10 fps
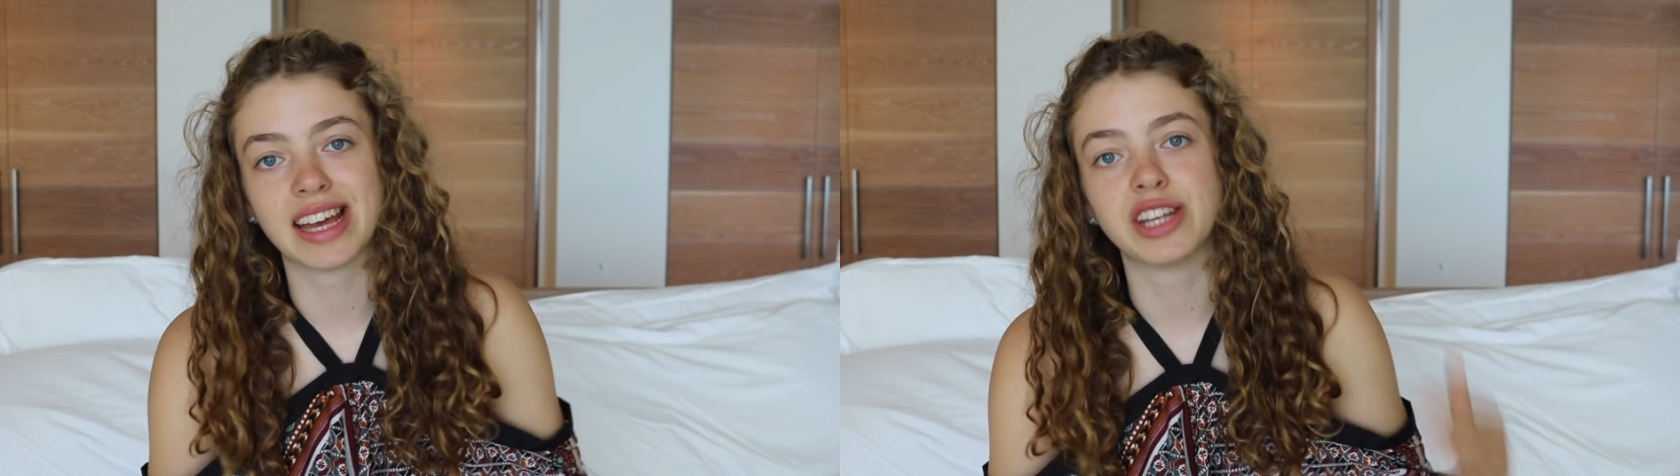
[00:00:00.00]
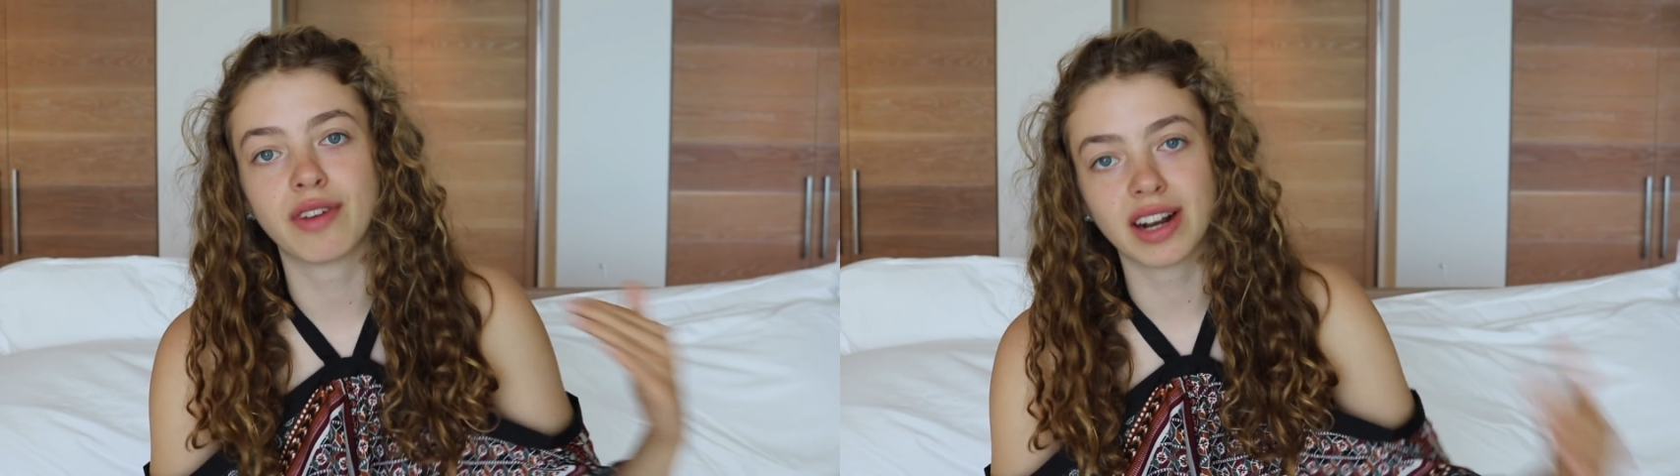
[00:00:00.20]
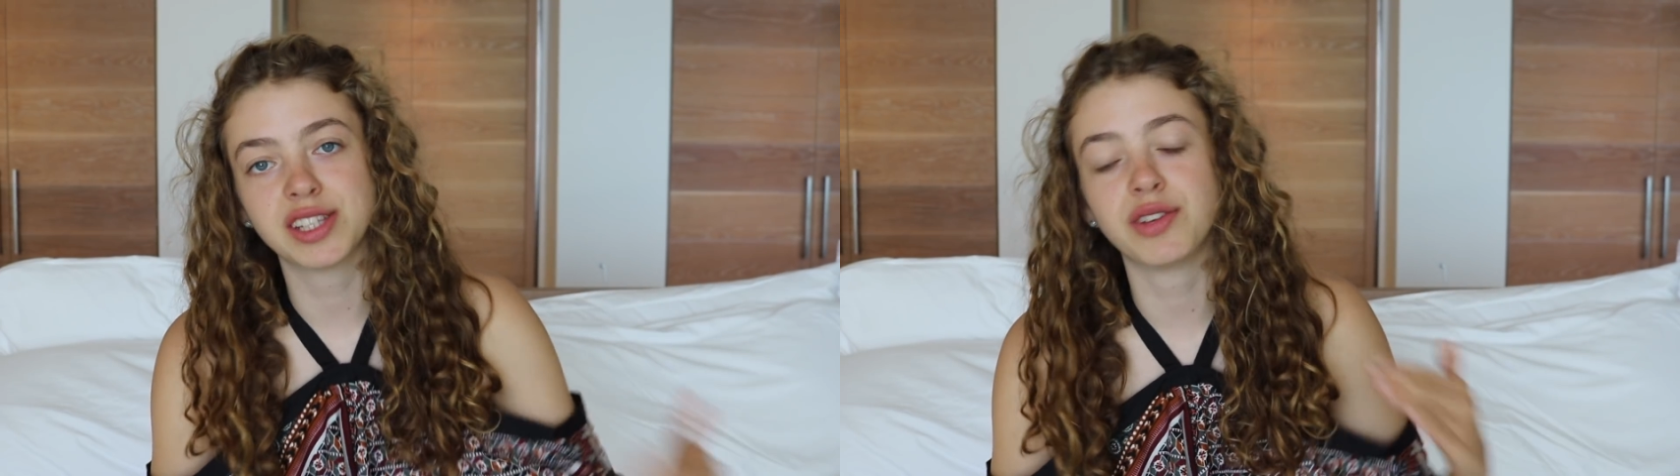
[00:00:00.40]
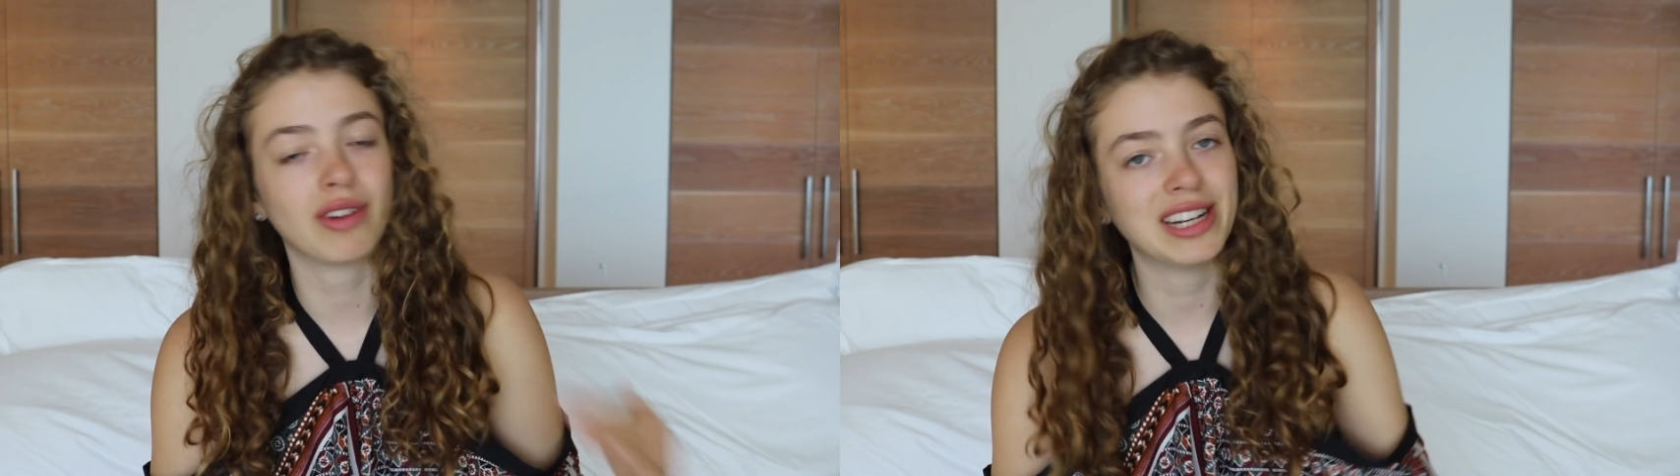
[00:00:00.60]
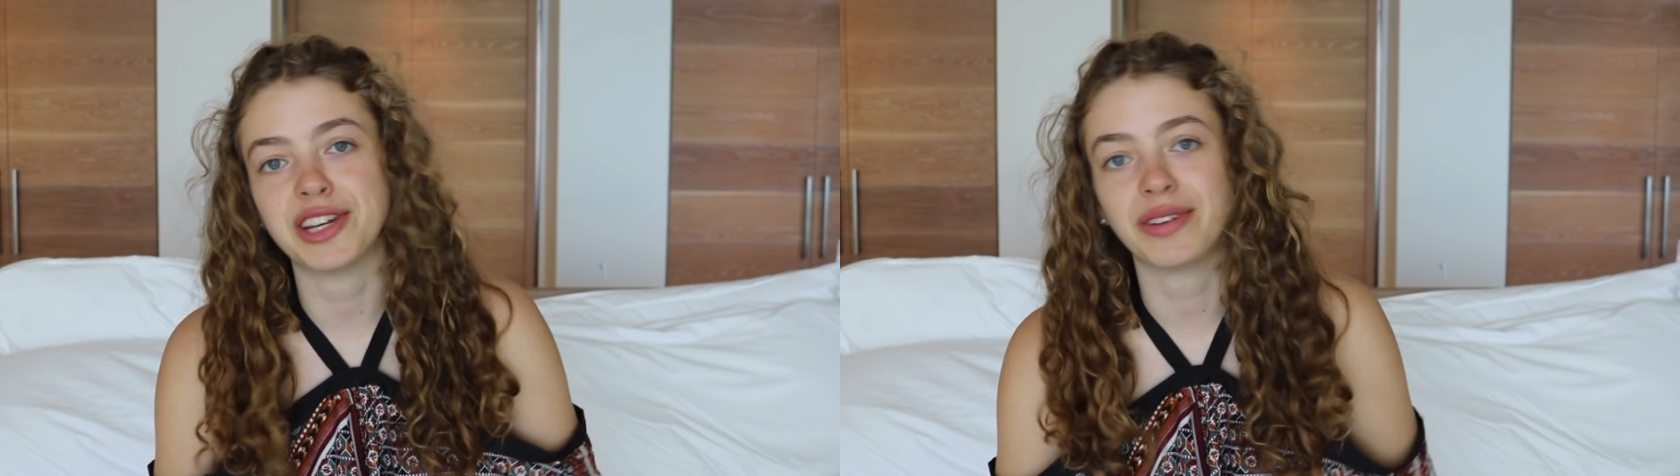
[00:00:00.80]
and you realize you
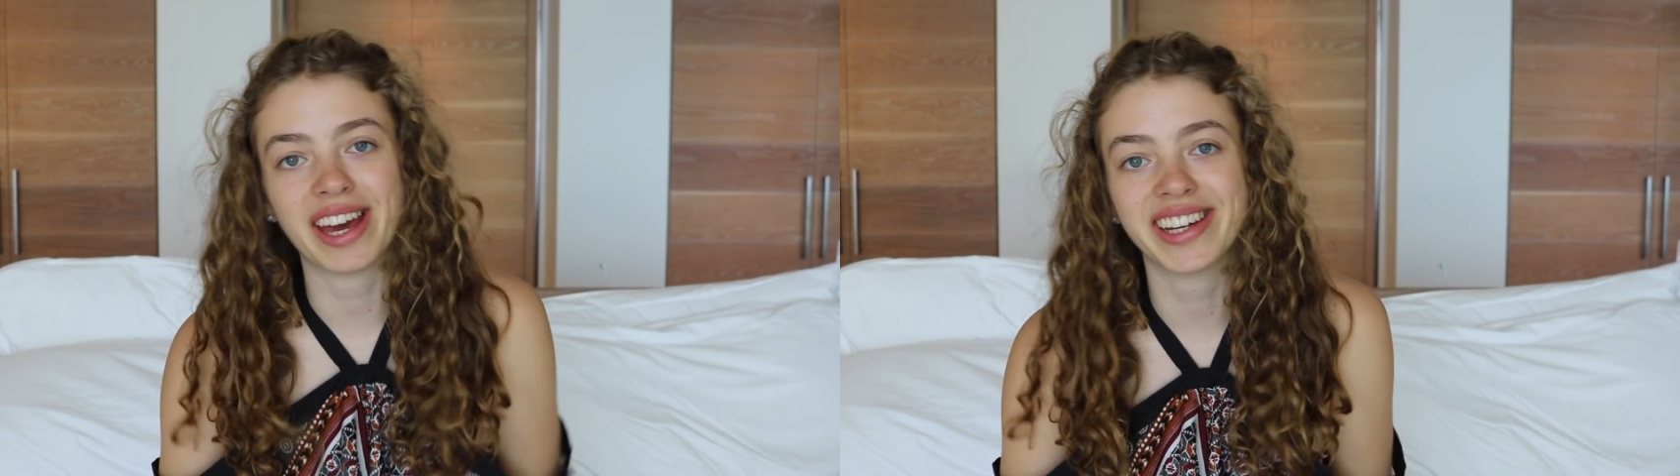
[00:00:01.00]
really don't get